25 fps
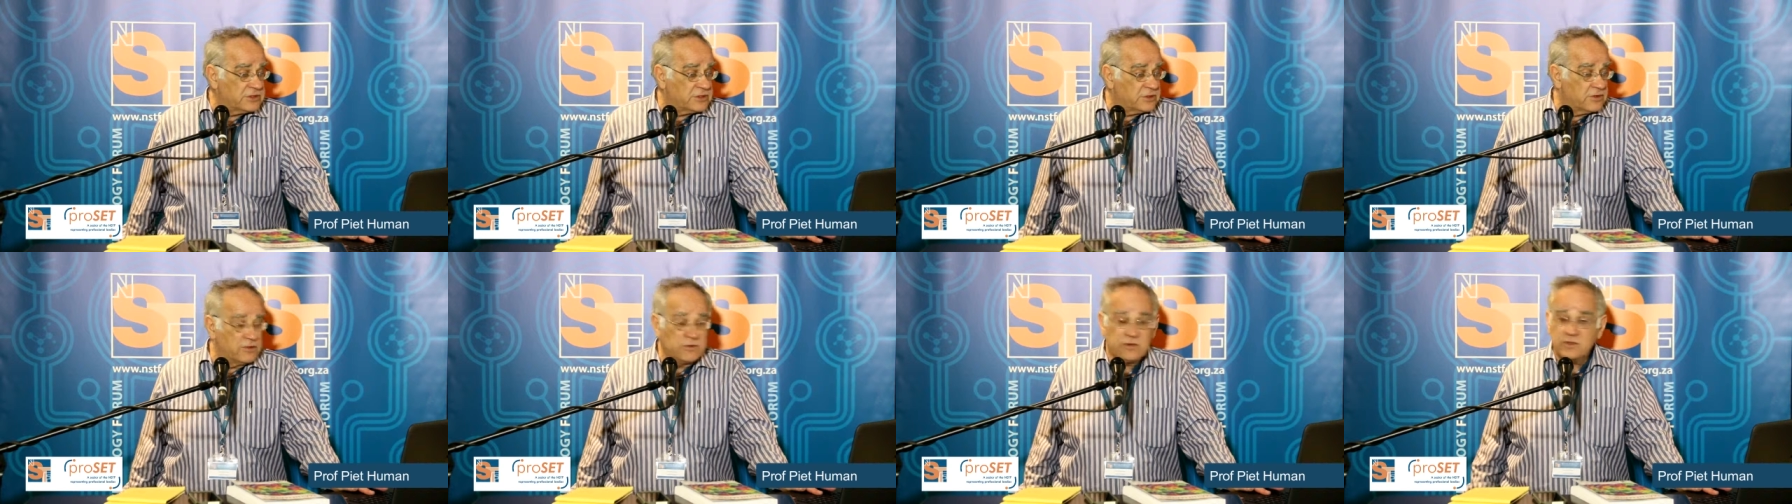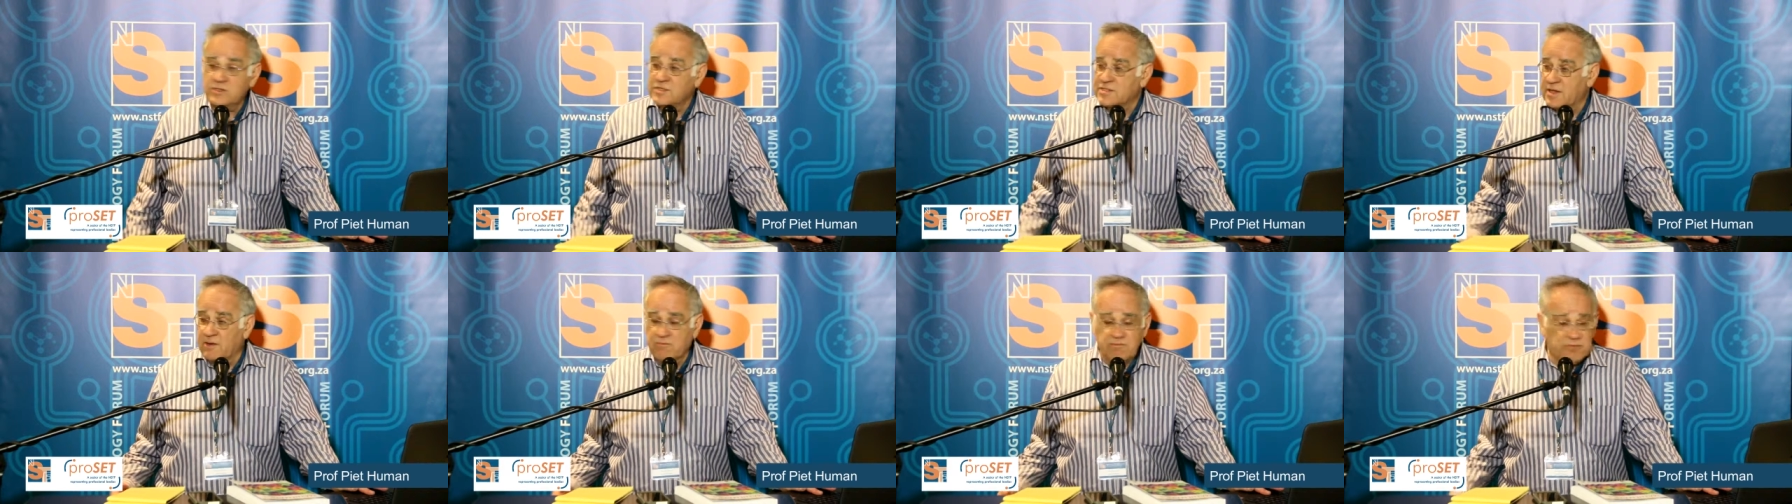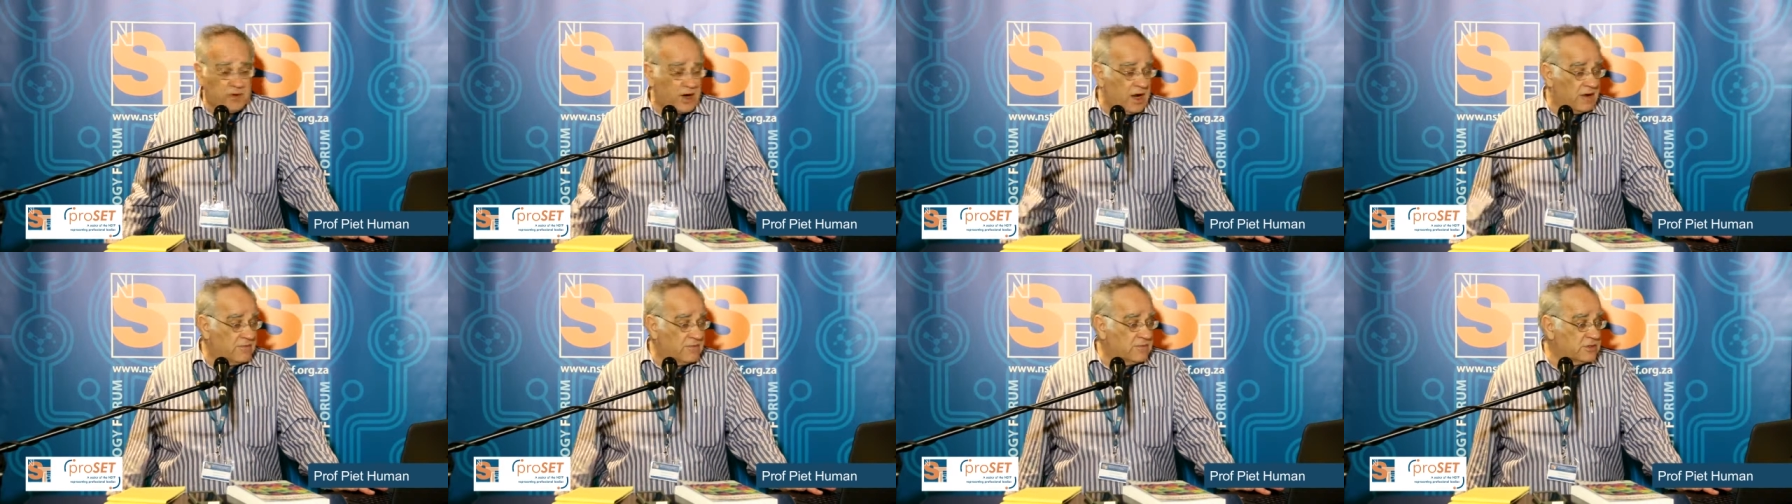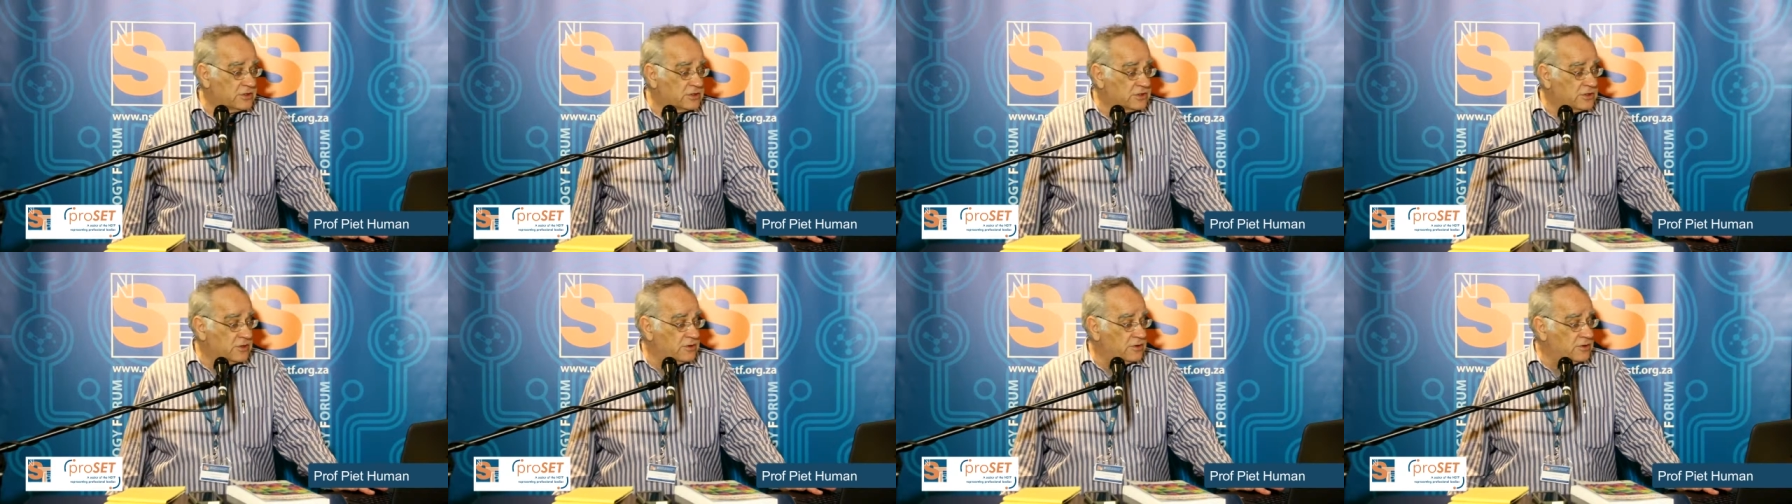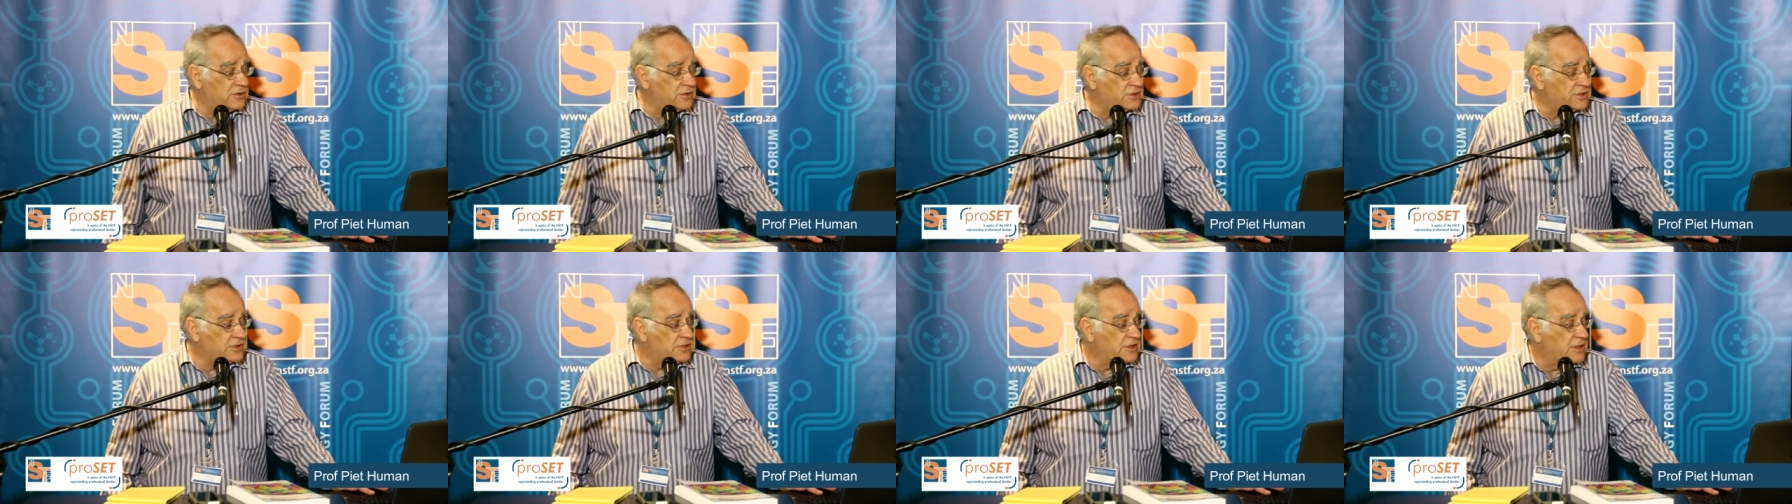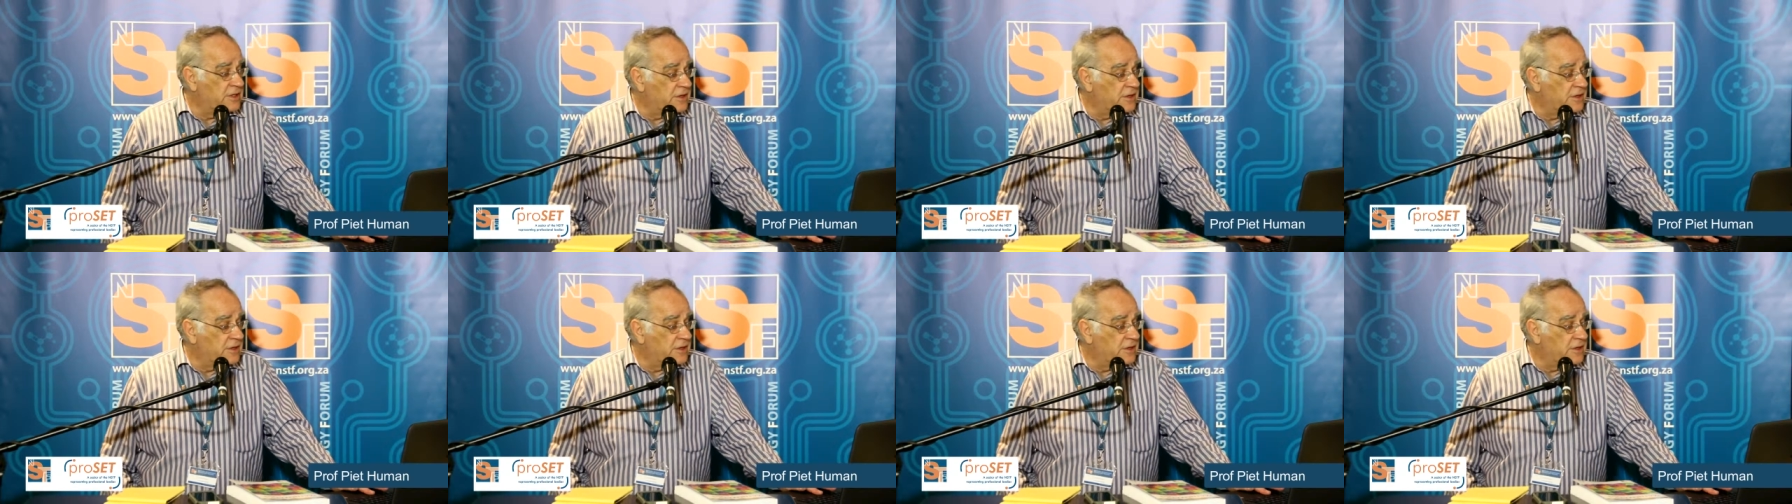schools, some private schools.